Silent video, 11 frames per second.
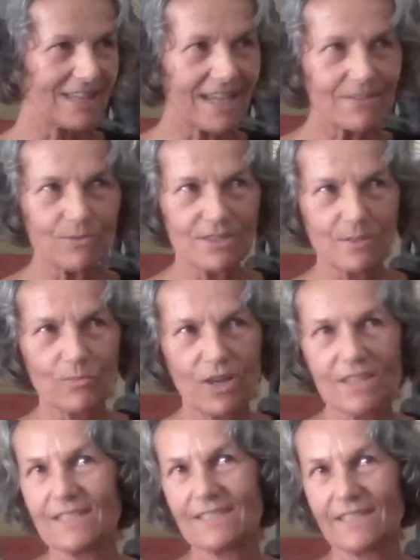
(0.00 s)
That was a
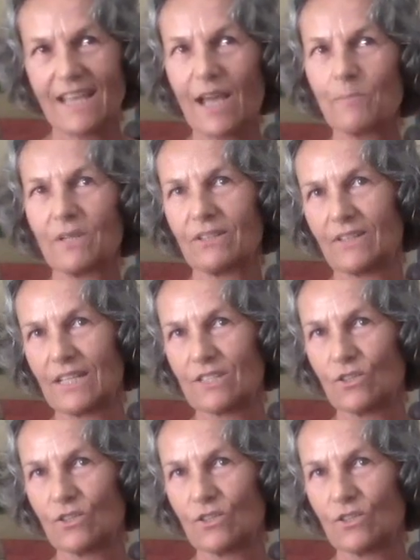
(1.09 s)
process that happened on its